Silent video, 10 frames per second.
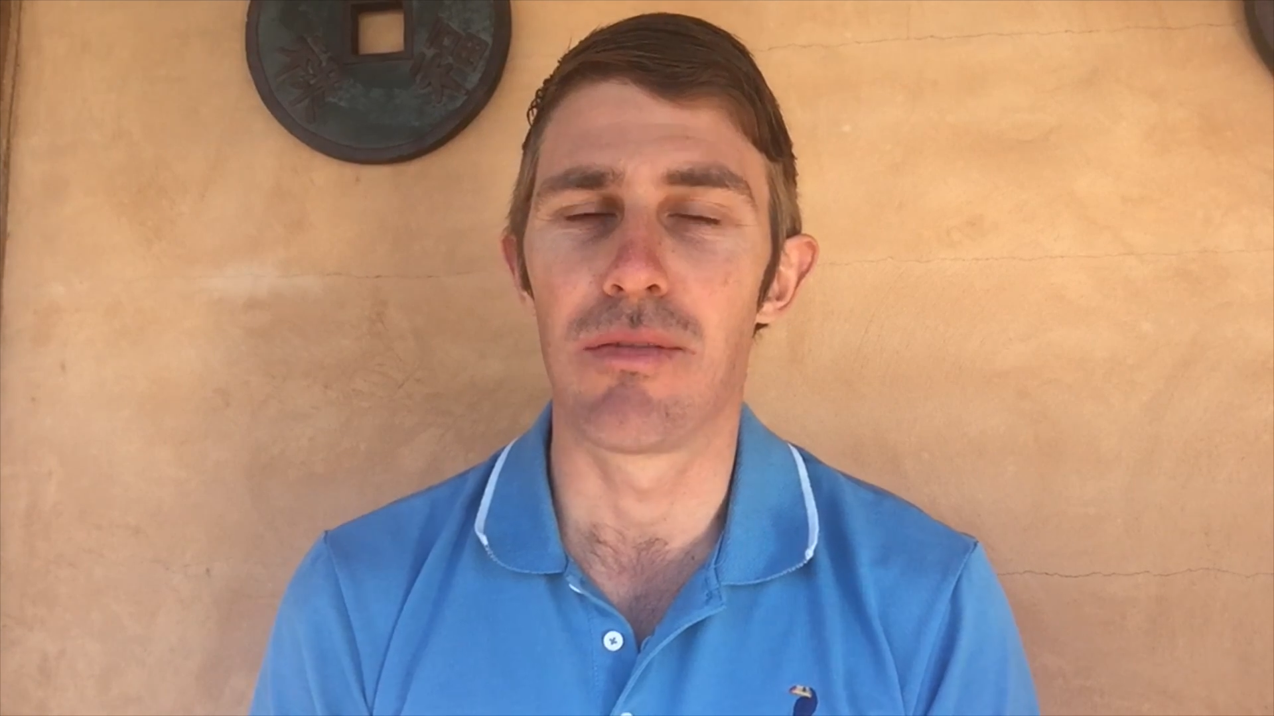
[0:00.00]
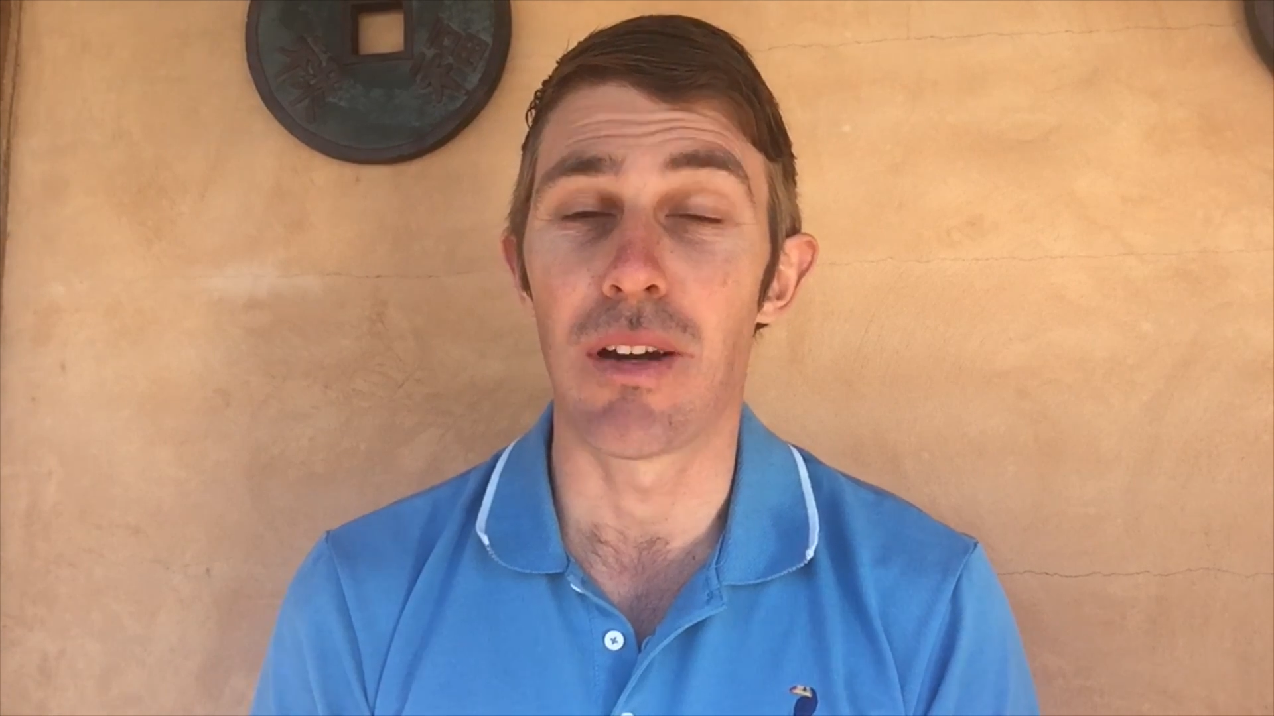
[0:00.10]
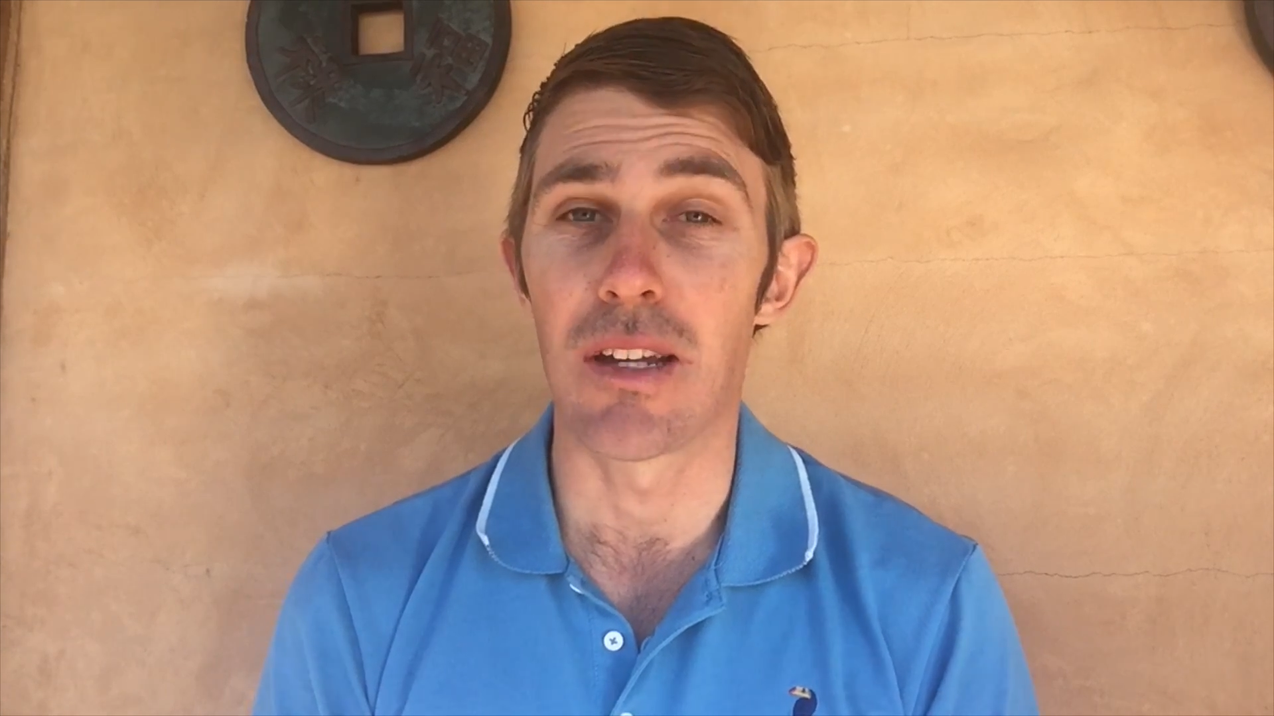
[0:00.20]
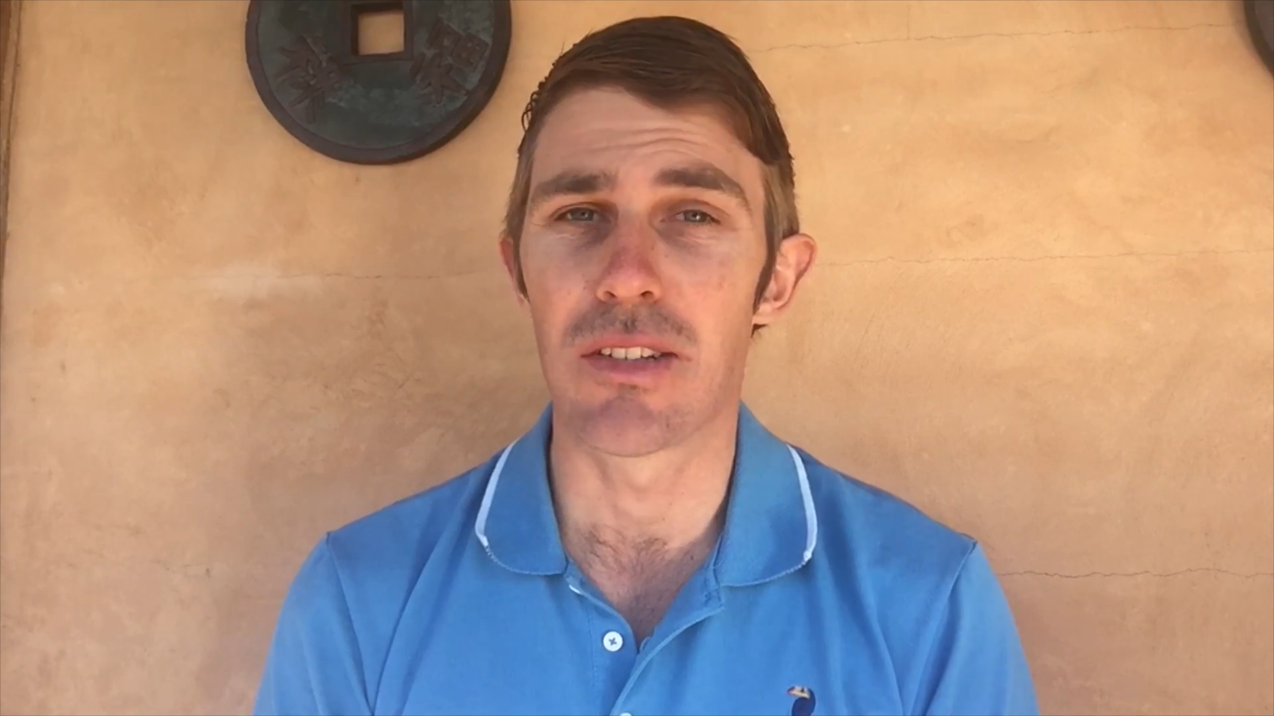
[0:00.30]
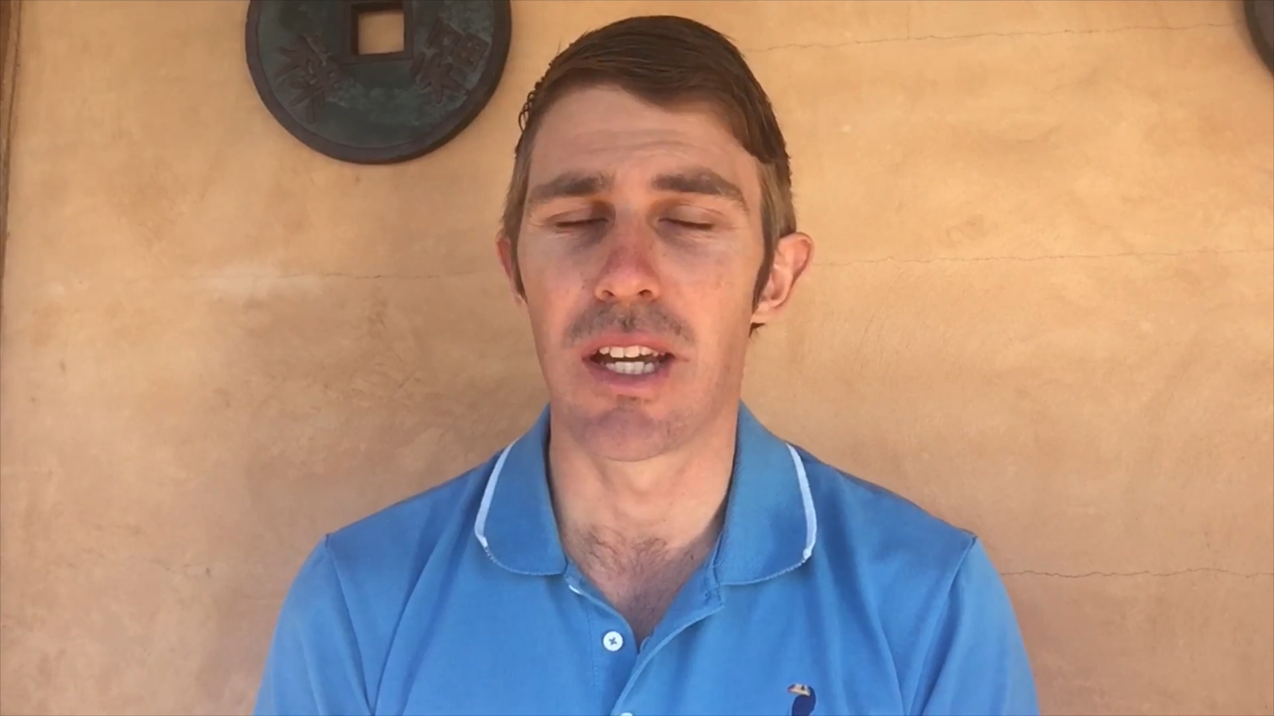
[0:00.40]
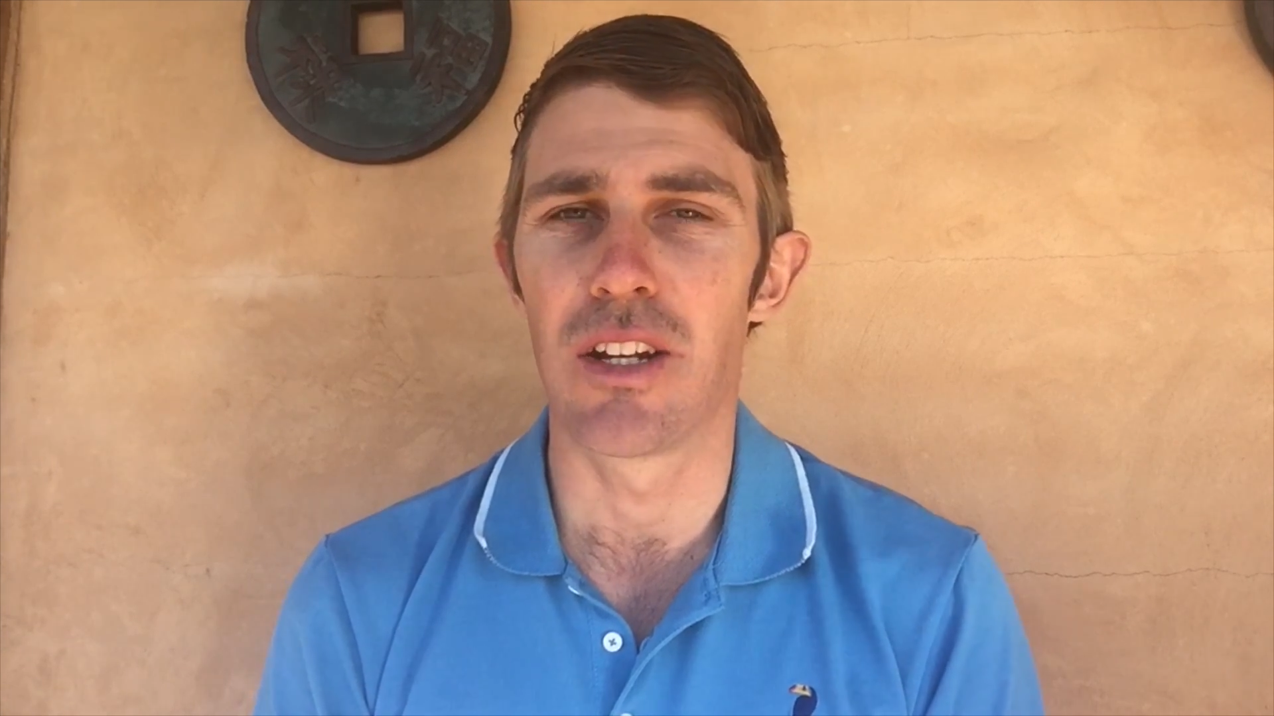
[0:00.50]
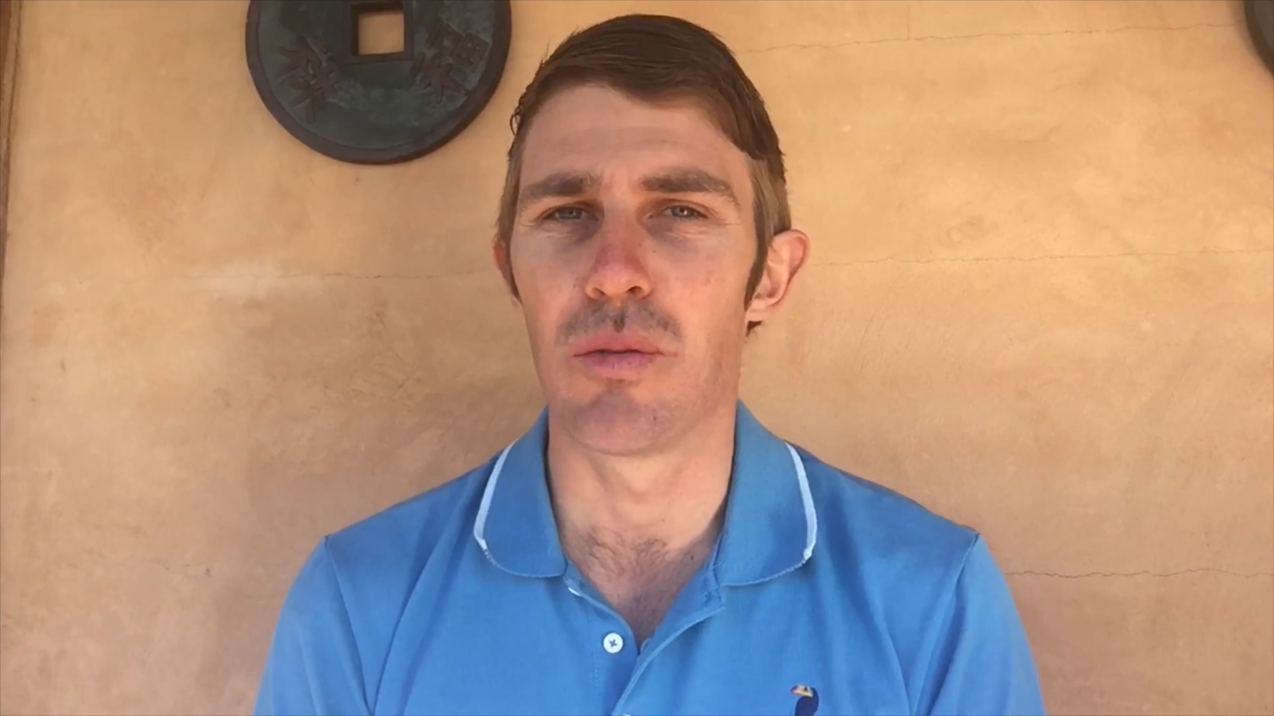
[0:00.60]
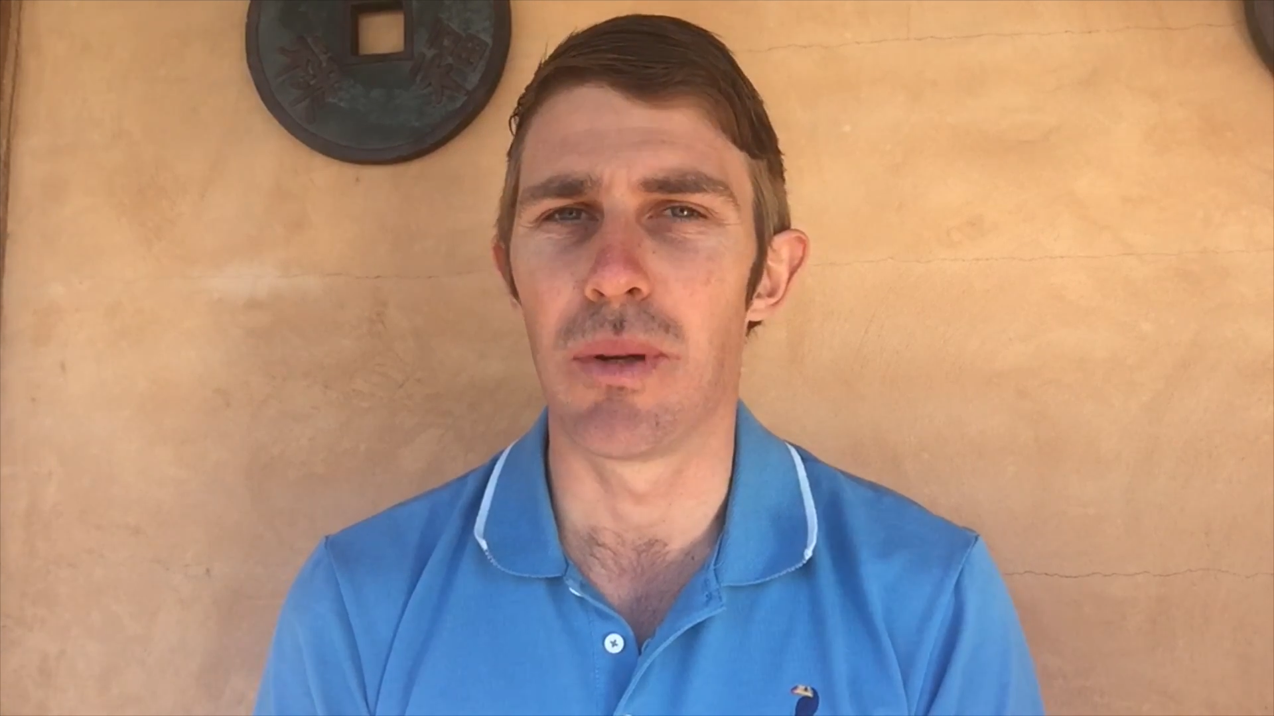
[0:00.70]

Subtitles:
fascinated